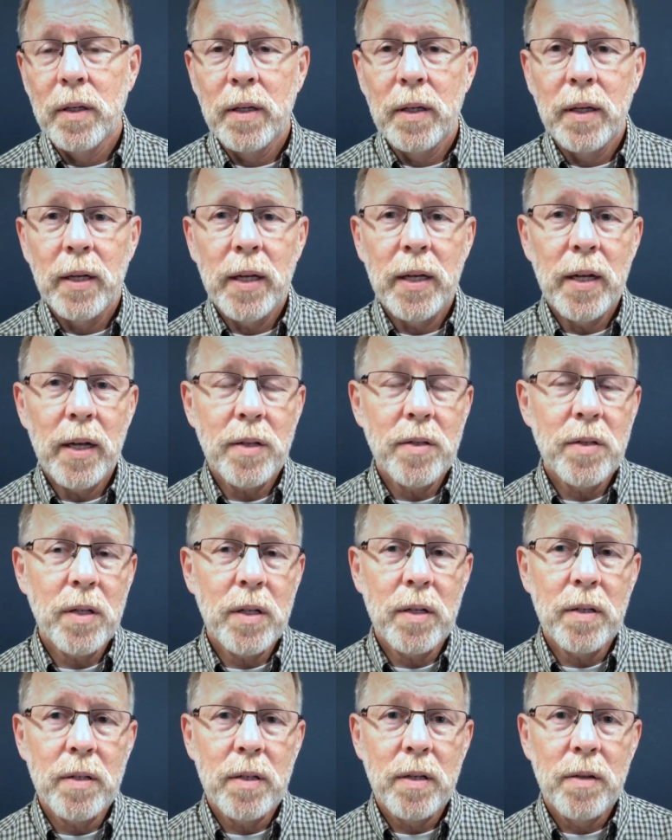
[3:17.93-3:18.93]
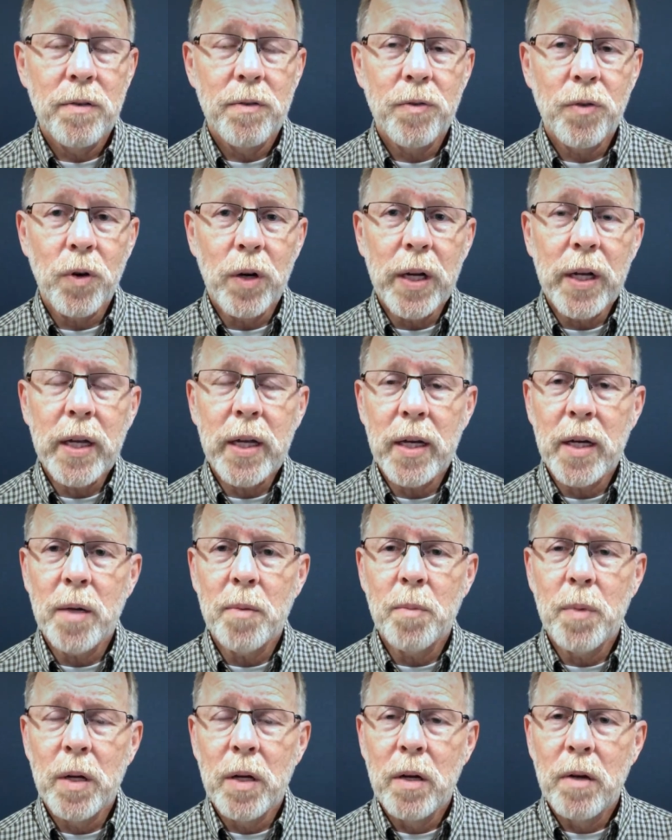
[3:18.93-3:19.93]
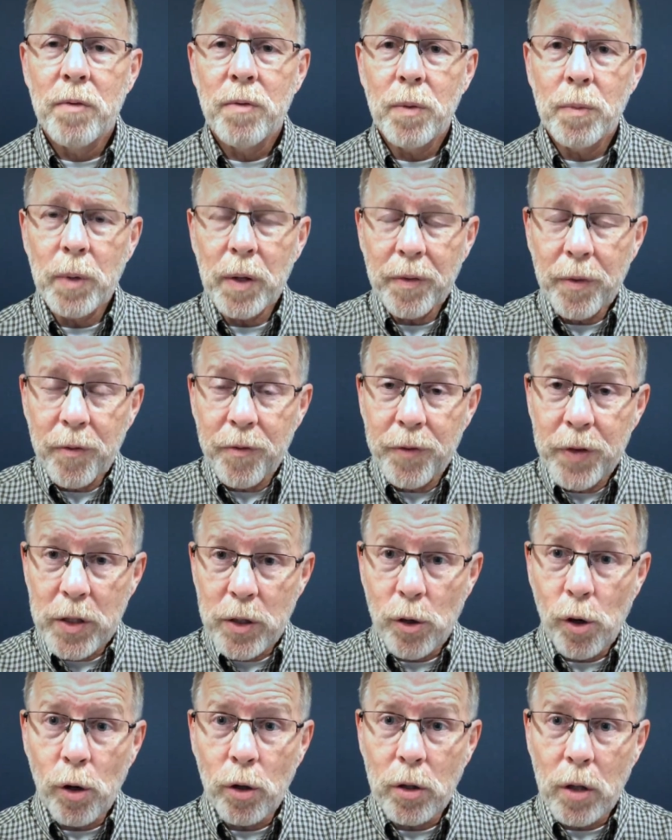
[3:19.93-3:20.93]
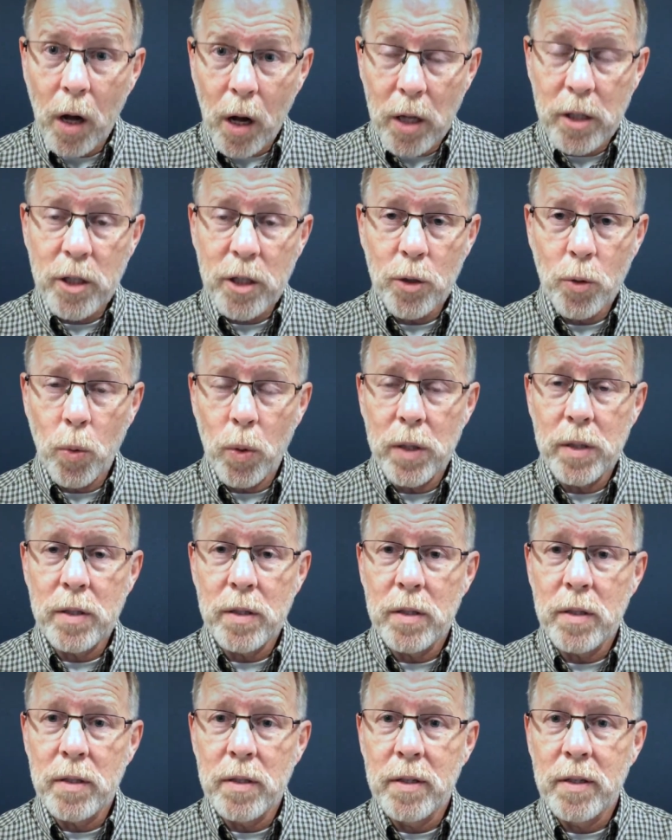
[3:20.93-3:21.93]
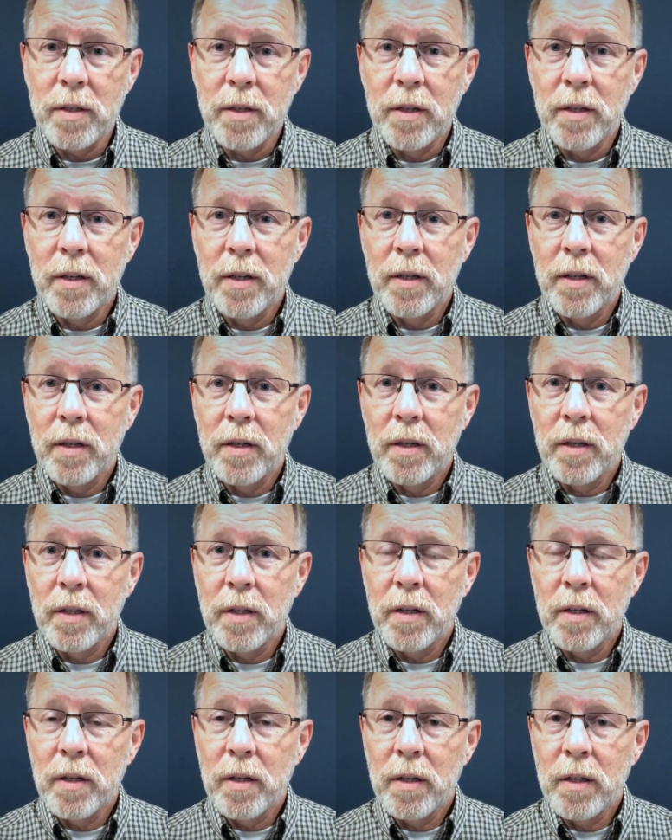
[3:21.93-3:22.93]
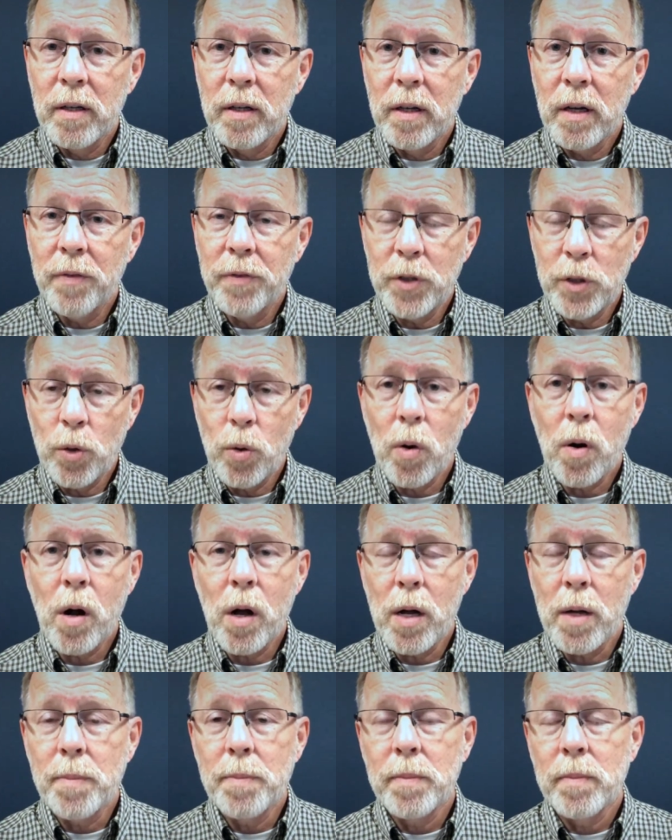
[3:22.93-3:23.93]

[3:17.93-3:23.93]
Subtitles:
He doesn't free him from the physical consequences of his crime.